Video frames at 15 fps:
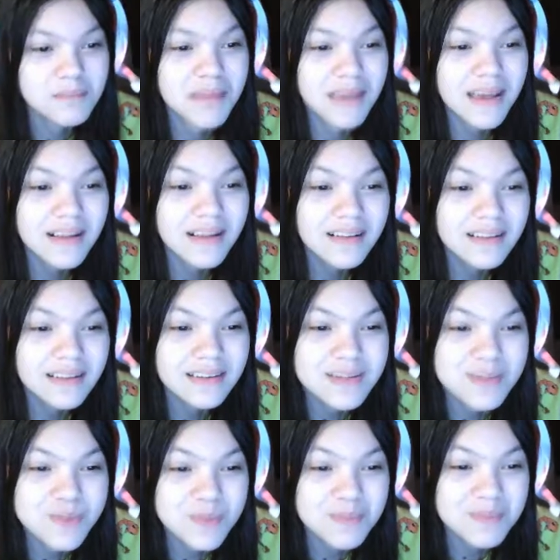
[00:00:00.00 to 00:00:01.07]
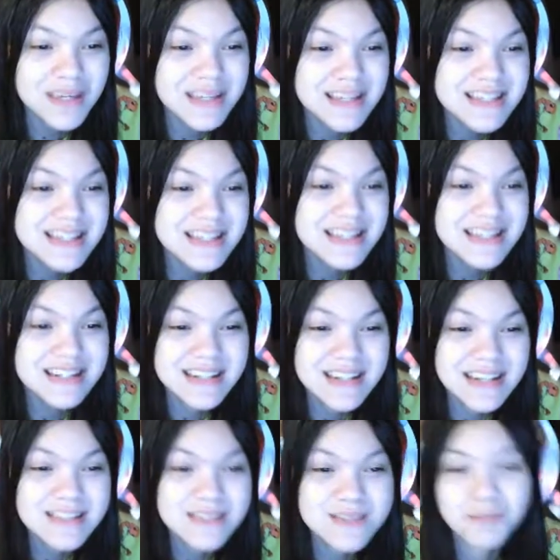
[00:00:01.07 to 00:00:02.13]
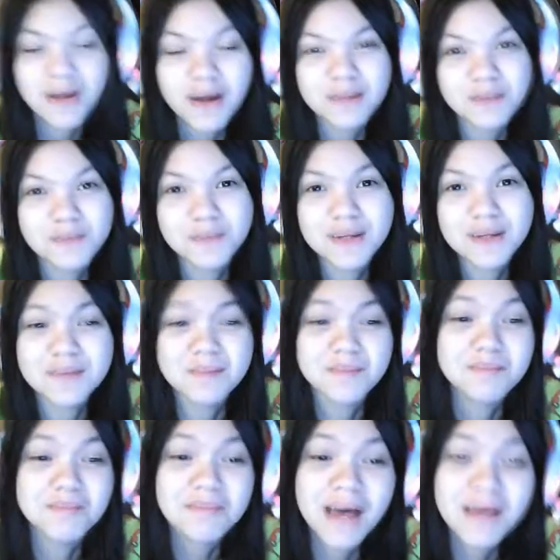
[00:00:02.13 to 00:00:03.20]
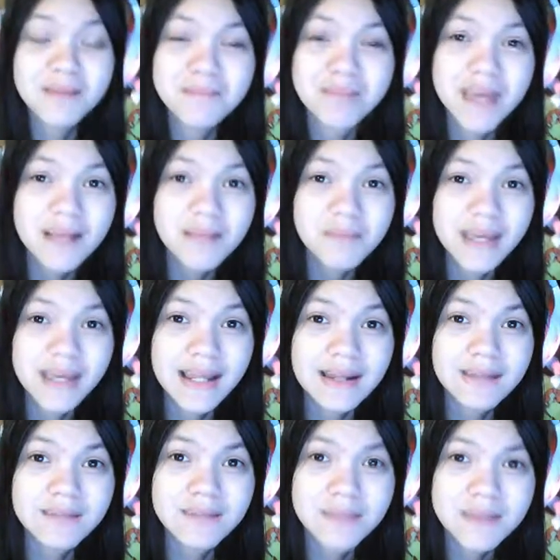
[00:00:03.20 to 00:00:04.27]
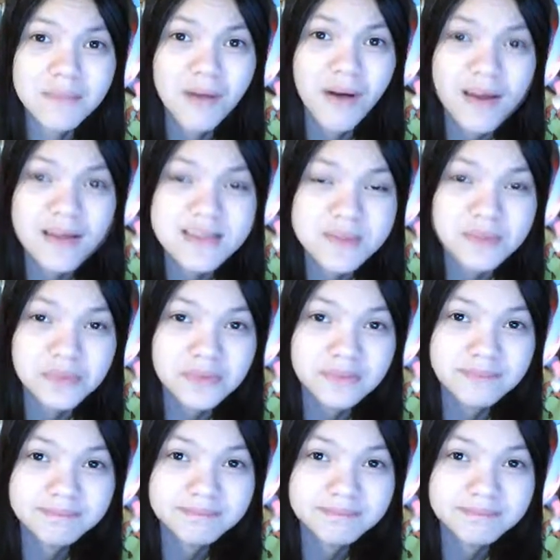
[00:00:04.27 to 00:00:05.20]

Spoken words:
Mail is what makes the intense bond between my mailman and me possible.